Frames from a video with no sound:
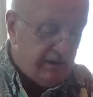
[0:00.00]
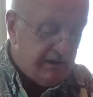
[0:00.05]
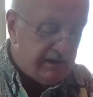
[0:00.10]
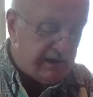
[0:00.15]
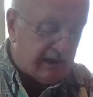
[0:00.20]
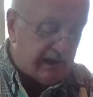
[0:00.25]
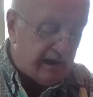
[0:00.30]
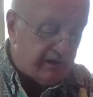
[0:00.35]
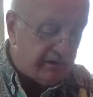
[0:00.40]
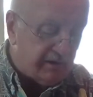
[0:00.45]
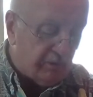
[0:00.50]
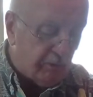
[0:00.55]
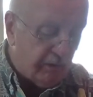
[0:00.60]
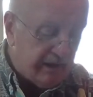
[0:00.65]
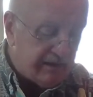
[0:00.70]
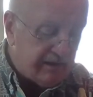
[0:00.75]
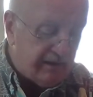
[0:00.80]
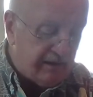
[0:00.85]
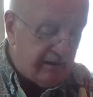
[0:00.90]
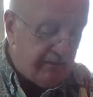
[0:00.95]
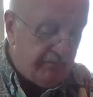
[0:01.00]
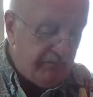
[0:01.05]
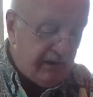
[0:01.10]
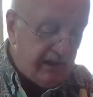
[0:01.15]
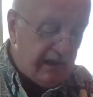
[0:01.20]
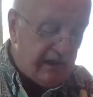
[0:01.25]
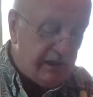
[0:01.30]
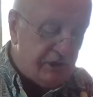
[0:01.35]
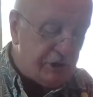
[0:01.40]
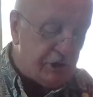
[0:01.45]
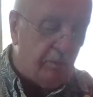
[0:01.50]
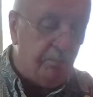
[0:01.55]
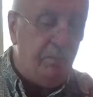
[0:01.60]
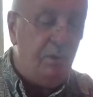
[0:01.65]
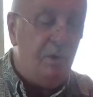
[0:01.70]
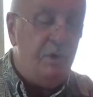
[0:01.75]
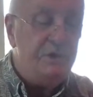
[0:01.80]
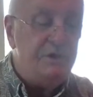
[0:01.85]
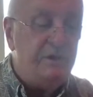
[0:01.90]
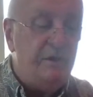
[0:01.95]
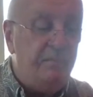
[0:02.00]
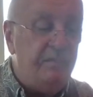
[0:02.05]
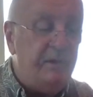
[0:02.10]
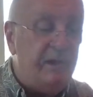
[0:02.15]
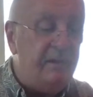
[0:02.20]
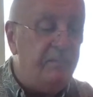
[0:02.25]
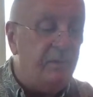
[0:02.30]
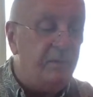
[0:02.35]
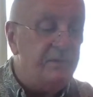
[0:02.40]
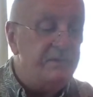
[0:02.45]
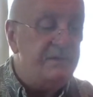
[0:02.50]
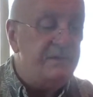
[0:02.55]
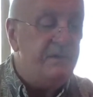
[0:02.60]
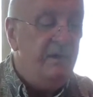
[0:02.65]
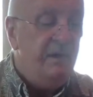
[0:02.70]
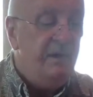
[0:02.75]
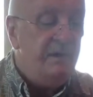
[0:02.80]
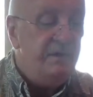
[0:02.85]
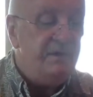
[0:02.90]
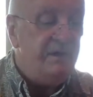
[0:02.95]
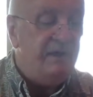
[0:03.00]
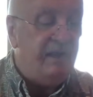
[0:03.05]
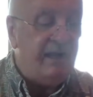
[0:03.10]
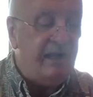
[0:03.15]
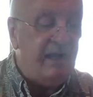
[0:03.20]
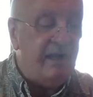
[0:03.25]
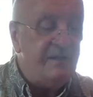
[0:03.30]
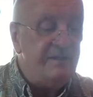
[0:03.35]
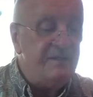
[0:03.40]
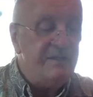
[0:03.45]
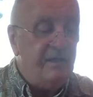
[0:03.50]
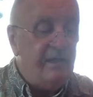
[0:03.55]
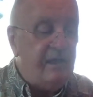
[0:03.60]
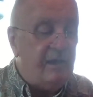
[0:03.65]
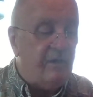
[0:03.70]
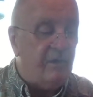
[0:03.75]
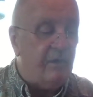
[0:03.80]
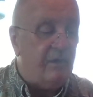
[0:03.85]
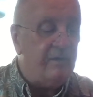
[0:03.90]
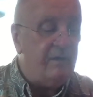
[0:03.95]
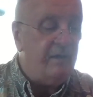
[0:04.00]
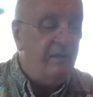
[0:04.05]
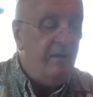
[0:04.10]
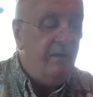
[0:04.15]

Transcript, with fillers: Together with them, he shall push the peoples to the ends of the earth.